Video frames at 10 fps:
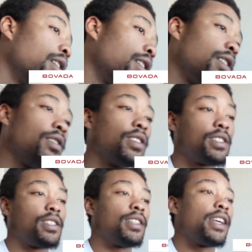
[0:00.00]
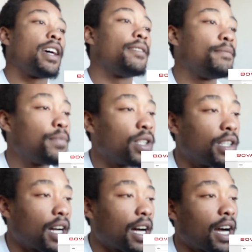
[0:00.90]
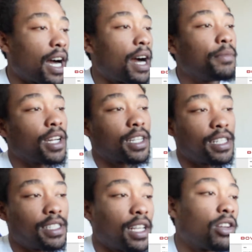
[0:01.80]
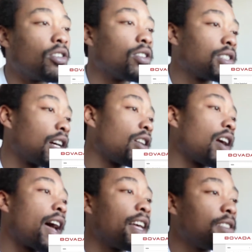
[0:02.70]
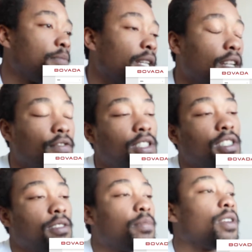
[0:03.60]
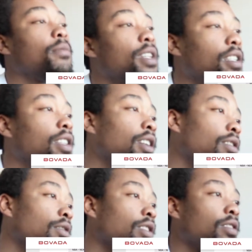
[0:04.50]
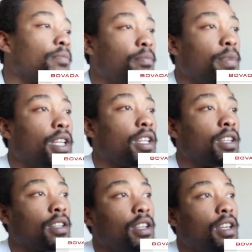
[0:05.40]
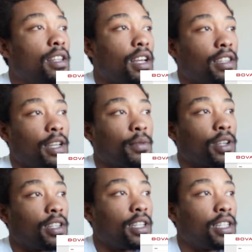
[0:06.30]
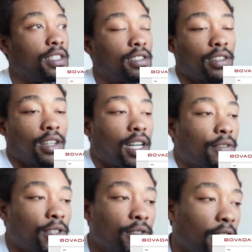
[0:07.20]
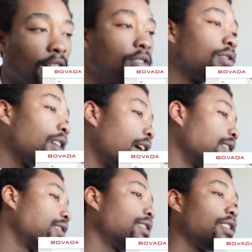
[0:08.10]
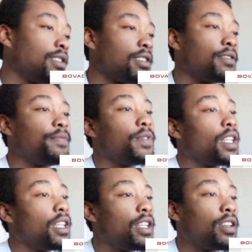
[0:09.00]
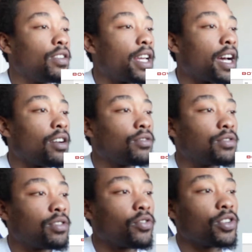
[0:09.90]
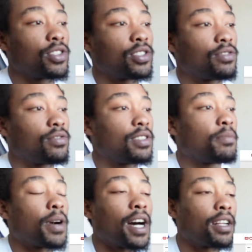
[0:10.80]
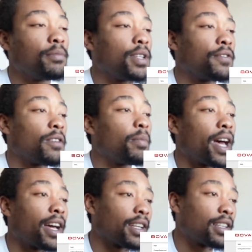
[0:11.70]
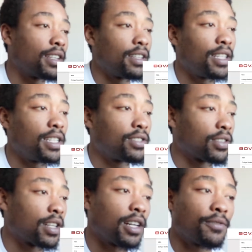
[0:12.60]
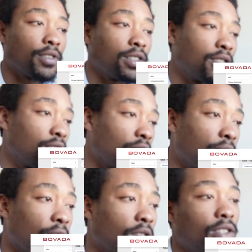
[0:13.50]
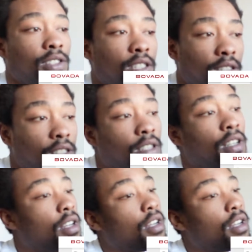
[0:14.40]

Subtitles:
this and that. But I'm not going to say the Hawks are as big of a disappointment, being that they were in the Eastern Conference Finals last season. Now towards the bottom of the pack in the Eastern Conference so far this season.